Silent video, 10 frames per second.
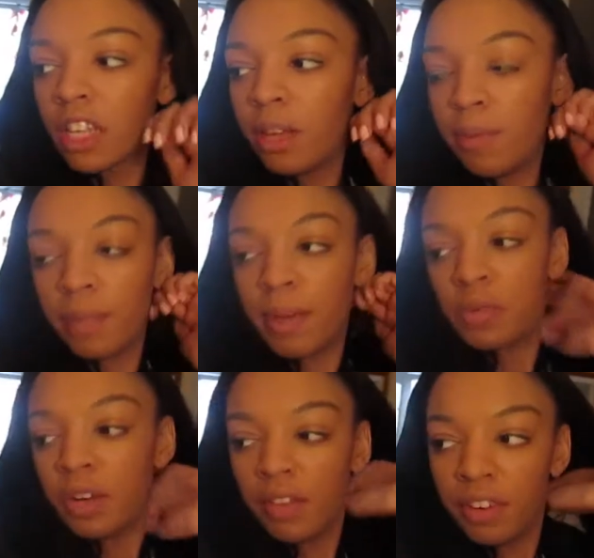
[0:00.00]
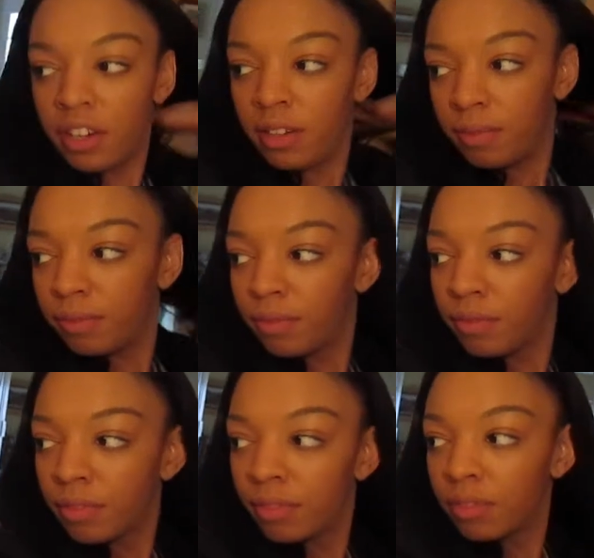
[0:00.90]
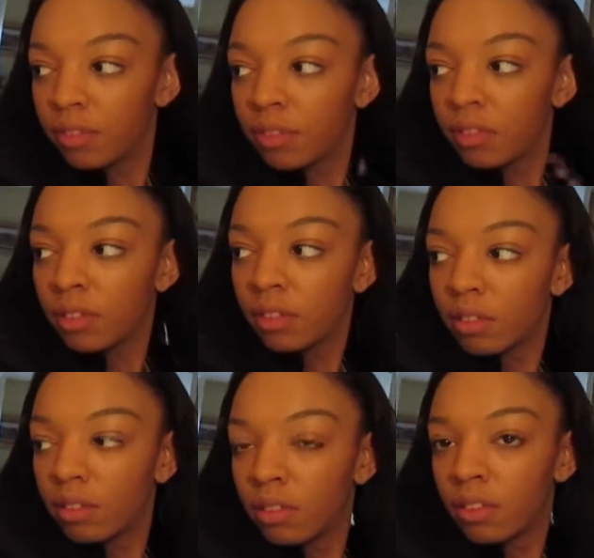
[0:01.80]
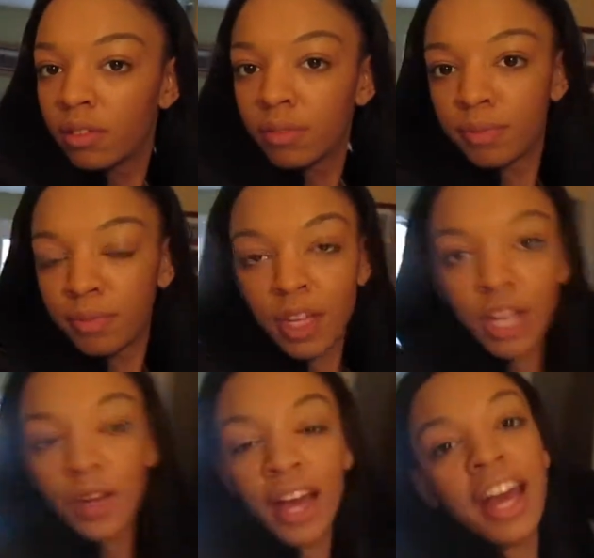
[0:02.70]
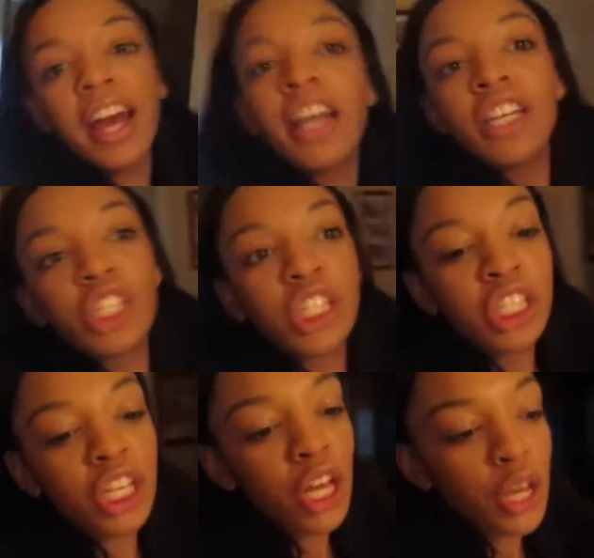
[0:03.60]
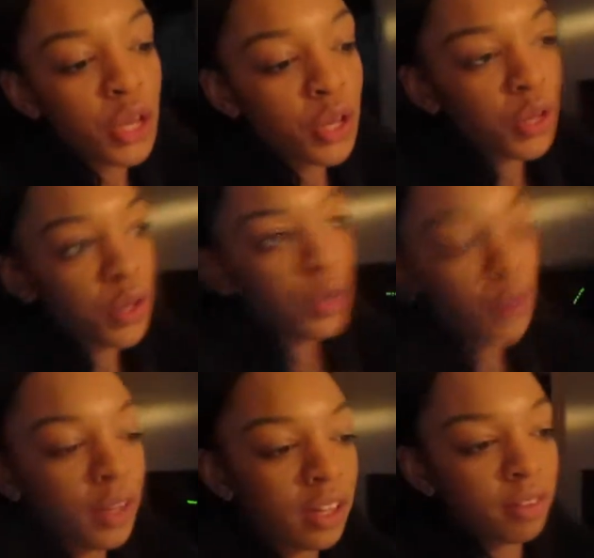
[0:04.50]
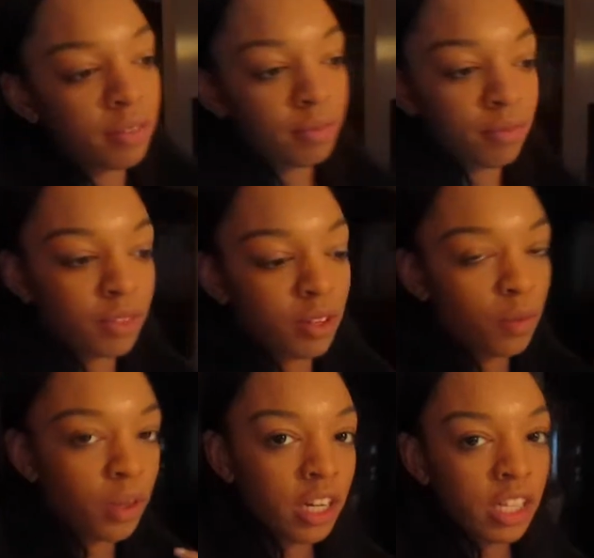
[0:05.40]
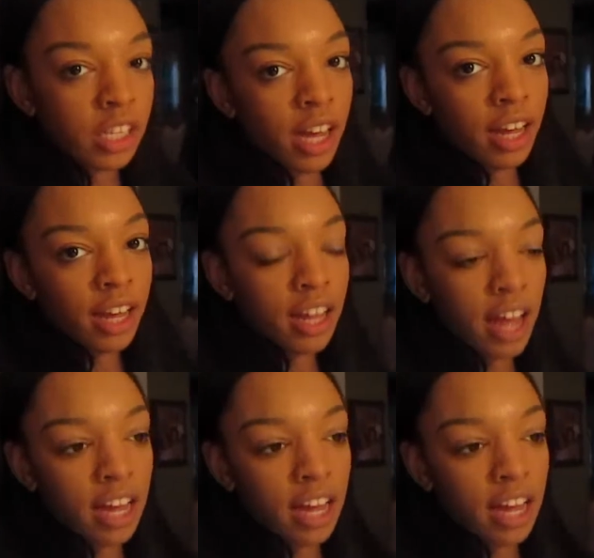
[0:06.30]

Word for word: gonna be the best one ever? I'm looking at okay. Review so anyway. and then also we we just about, like um,